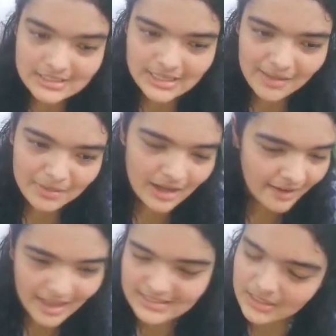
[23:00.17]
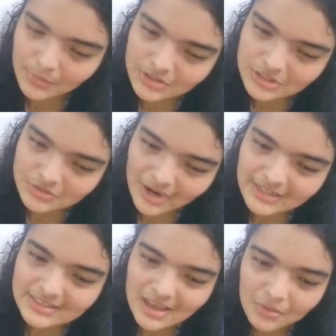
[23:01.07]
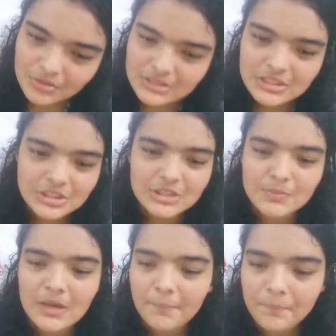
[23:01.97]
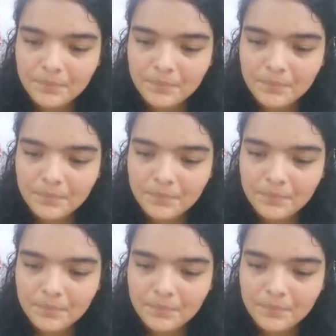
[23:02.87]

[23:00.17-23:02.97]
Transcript: came in? Has anyone just tried this out, or is it just me?